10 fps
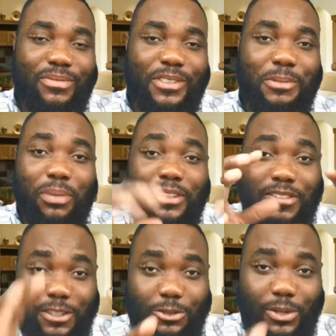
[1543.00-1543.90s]
in
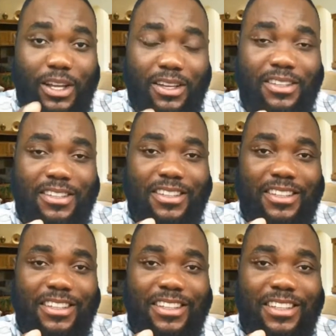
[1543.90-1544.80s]
particular
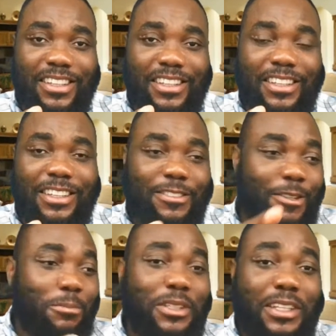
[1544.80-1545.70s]
is
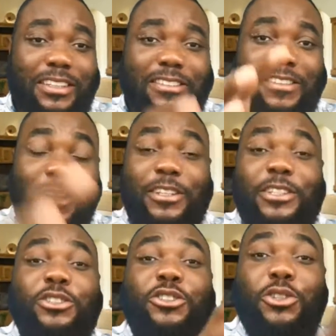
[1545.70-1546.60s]
something that is
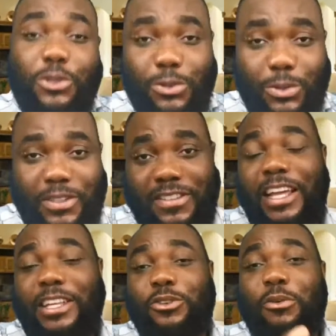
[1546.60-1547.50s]
telling you
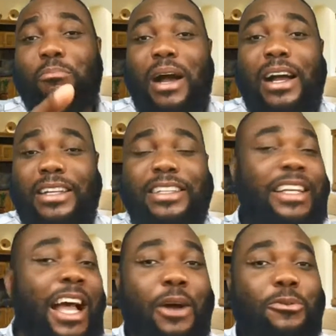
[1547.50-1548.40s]
inside your mind that
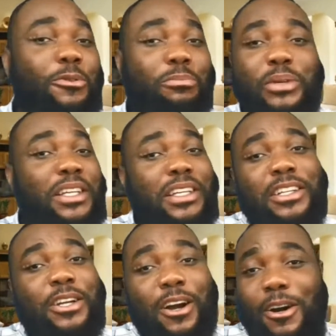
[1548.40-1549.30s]
I will
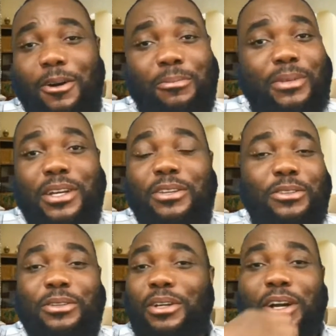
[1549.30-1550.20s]
become
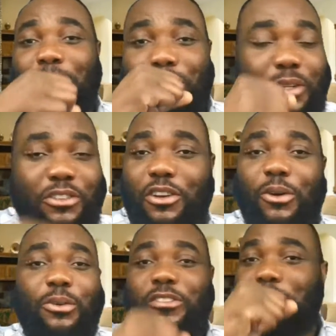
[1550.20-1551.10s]
a preacher
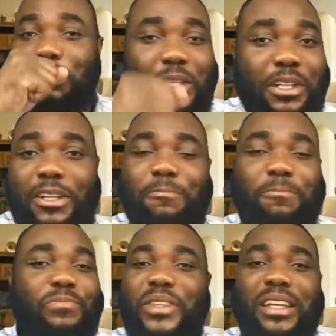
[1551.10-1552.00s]
or a speaker,
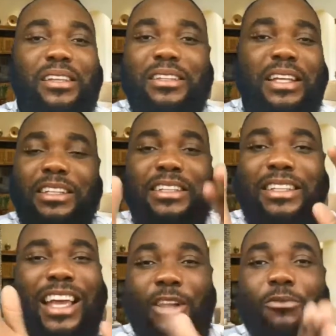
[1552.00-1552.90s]
then
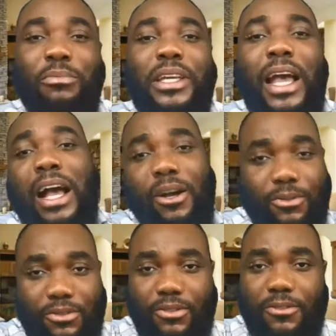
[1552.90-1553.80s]
count me
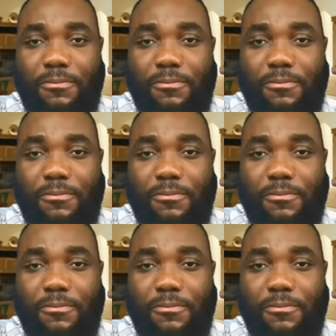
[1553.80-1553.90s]
out,